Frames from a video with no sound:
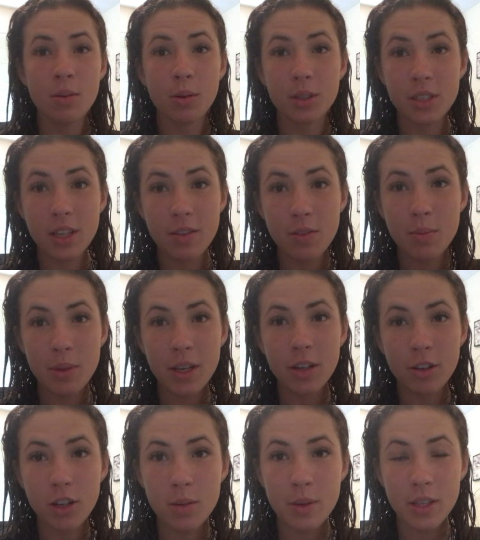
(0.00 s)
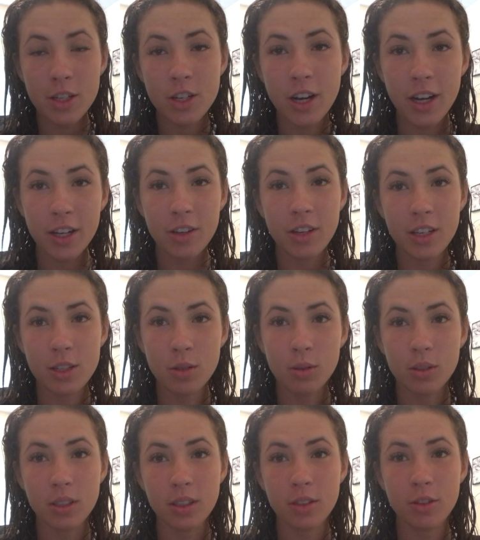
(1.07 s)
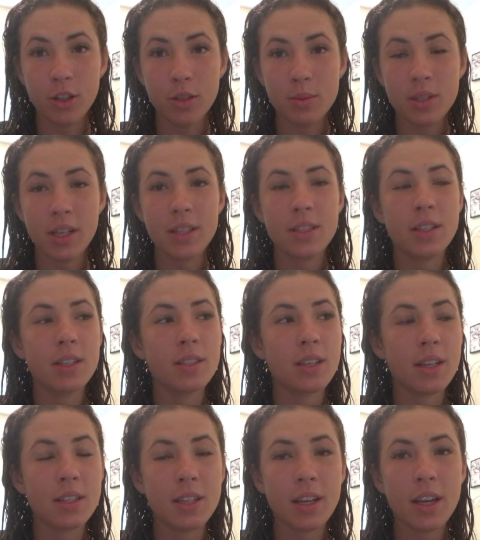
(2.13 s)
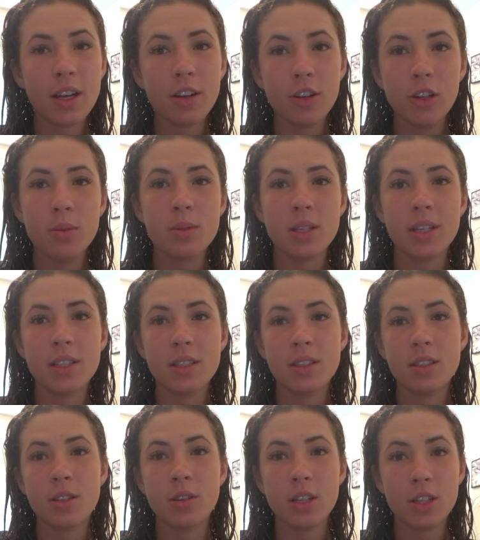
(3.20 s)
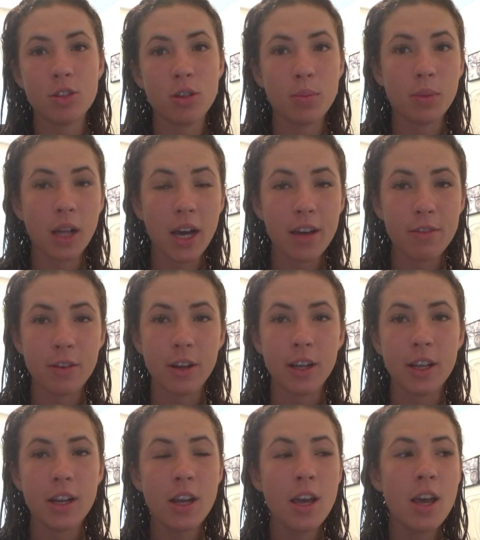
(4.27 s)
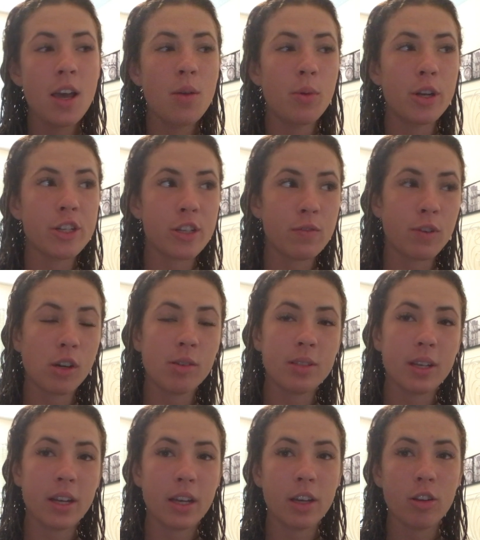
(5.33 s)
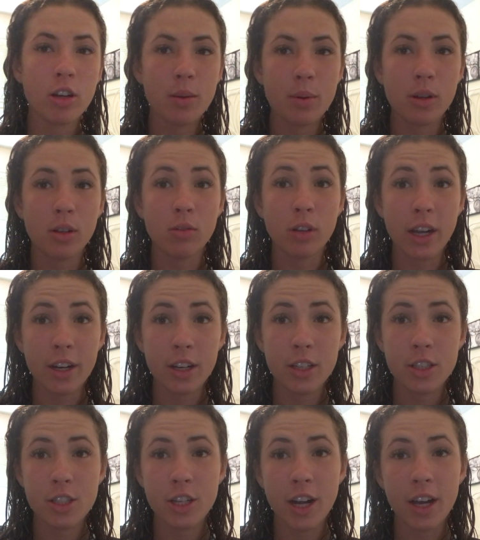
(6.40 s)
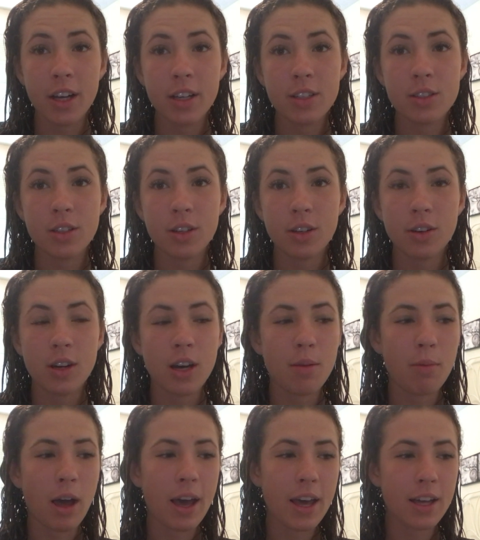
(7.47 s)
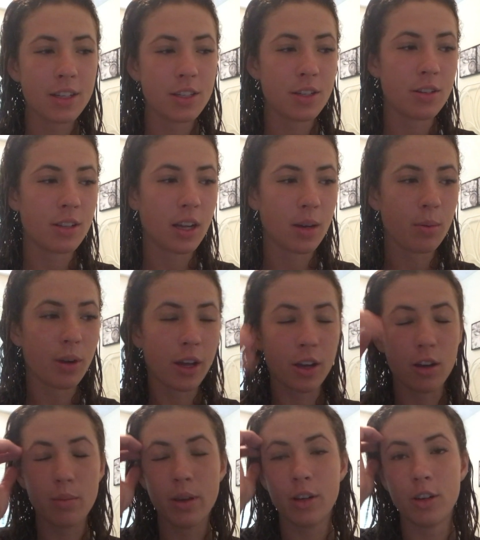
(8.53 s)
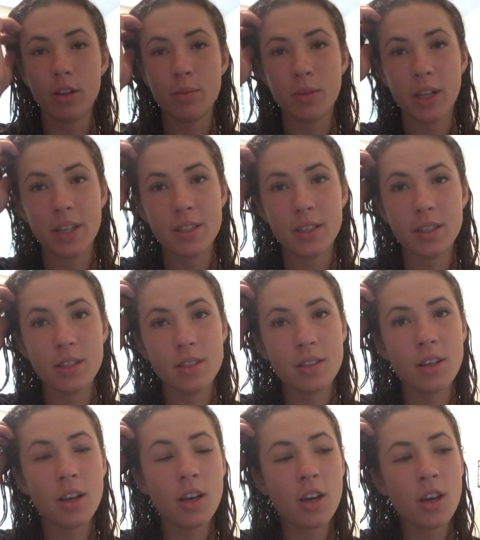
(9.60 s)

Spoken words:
Well, to even be a groom at the track, you need to hold a groom's license, and to get a groom's license, you need to apply for it, which involves getting a criminal records check. So I had to do that when I got my groom license.